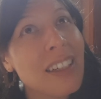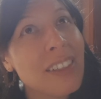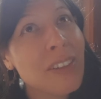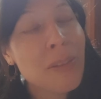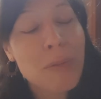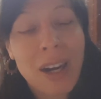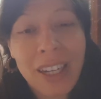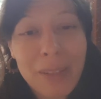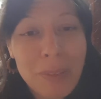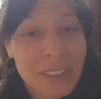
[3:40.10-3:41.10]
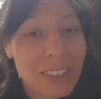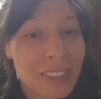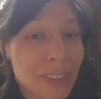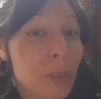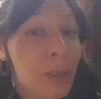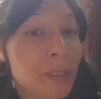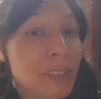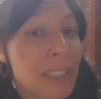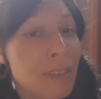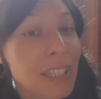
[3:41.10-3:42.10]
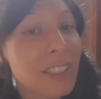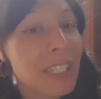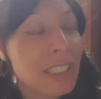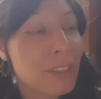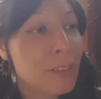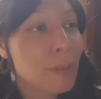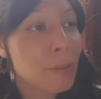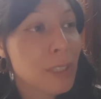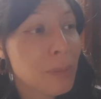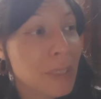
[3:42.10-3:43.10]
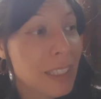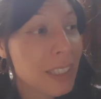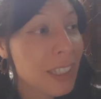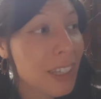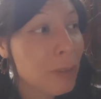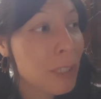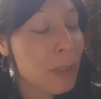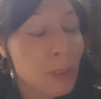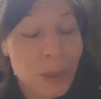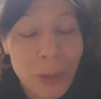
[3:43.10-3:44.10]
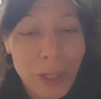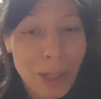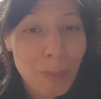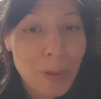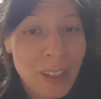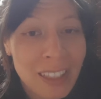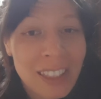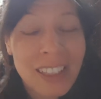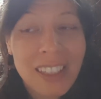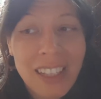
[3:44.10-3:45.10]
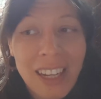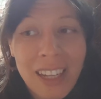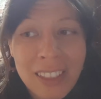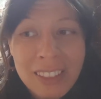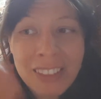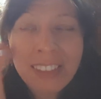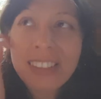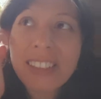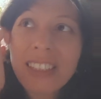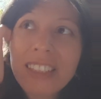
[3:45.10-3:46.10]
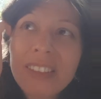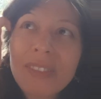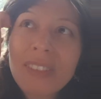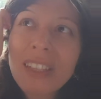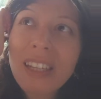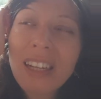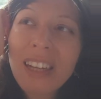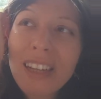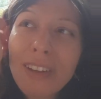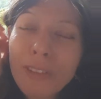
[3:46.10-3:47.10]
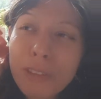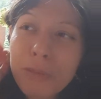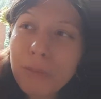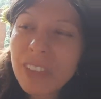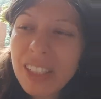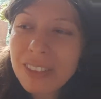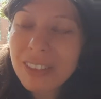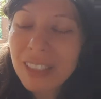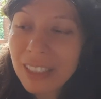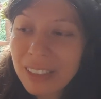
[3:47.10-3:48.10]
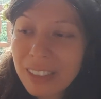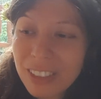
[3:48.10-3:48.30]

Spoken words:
don't know why, but this story really resonated with me when I was growing up. And I always felt that